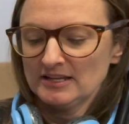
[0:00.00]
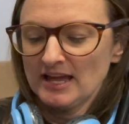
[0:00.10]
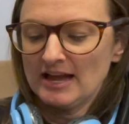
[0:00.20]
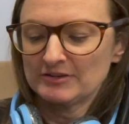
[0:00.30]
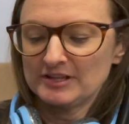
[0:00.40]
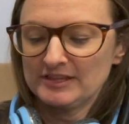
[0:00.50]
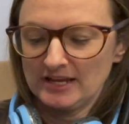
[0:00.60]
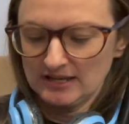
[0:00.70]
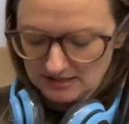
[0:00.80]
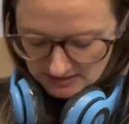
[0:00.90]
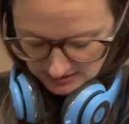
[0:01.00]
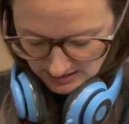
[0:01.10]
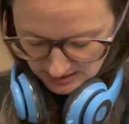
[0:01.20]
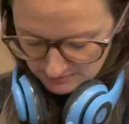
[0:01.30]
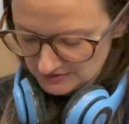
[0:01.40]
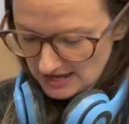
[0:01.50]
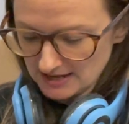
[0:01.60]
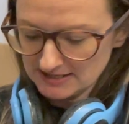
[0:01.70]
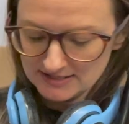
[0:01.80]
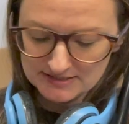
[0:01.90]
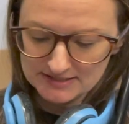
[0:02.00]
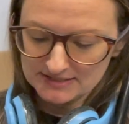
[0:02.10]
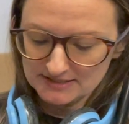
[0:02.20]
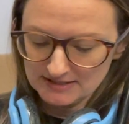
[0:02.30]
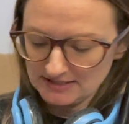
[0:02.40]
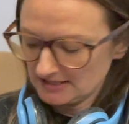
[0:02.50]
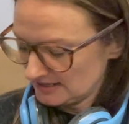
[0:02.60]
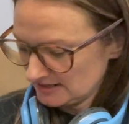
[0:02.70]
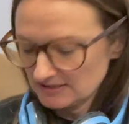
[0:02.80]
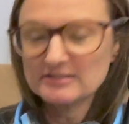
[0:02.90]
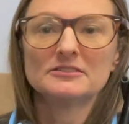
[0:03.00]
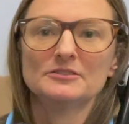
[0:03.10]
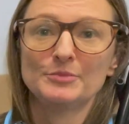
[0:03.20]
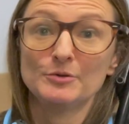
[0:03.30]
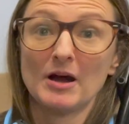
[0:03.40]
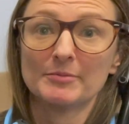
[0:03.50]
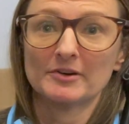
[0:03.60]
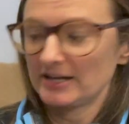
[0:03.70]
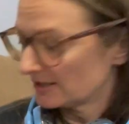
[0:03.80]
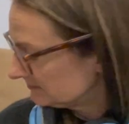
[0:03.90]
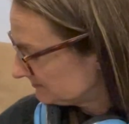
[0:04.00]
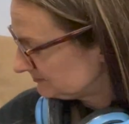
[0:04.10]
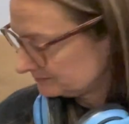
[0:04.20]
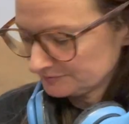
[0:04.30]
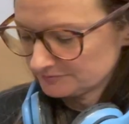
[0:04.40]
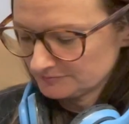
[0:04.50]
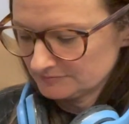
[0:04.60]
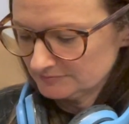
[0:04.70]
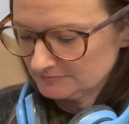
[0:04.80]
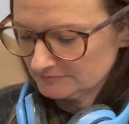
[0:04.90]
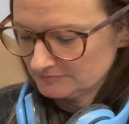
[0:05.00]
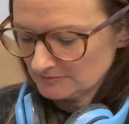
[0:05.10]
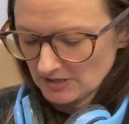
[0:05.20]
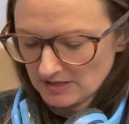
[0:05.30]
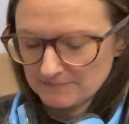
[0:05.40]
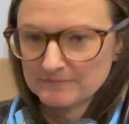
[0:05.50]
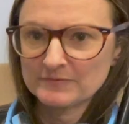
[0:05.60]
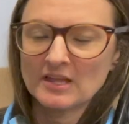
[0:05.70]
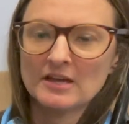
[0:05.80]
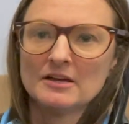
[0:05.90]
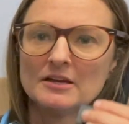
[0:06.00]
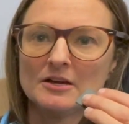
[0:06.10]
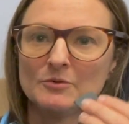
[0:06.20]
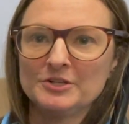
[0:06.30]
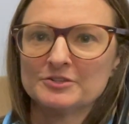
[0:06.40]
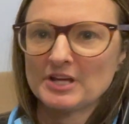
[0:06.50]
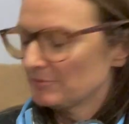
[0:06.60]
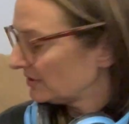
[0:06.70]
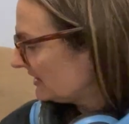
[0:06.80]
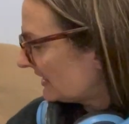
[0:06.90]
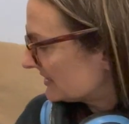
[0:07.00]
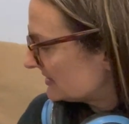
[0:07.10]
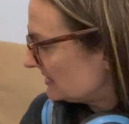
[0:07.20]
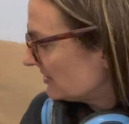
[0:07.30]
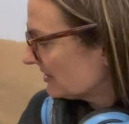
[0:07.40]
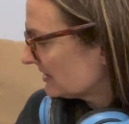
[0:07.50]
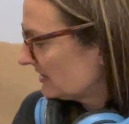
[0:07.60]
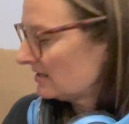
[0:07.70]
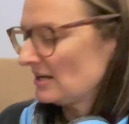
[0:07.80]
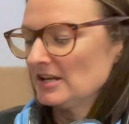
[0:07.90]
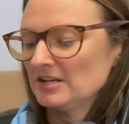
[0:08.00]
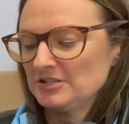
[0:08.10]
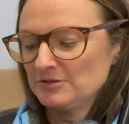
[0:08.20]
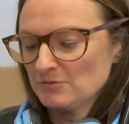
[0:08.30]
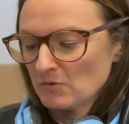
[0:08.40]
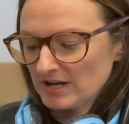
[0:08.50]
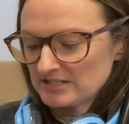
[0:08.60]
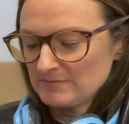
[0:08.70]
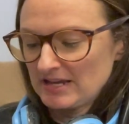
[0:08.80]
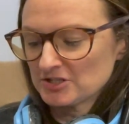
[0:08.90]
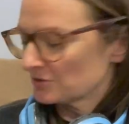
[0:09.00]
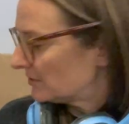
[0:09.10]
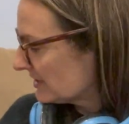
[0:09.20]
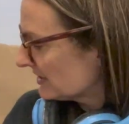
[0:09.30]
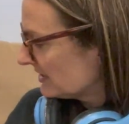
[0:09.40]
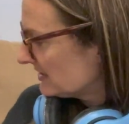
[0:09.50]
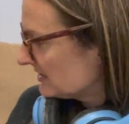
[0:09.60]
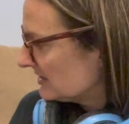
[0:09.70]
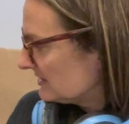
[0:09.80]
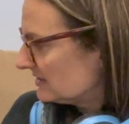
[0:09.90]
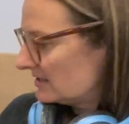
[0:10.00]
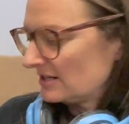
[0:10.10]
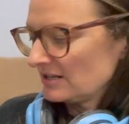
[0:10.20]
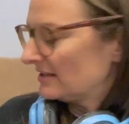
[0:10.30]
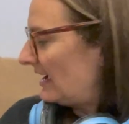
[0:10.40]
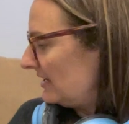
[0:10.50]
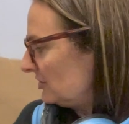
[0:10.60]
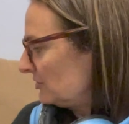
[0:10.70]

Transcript: everything. That is the boom operator. Okay. When you're done putting the SD card in, you want to make sure that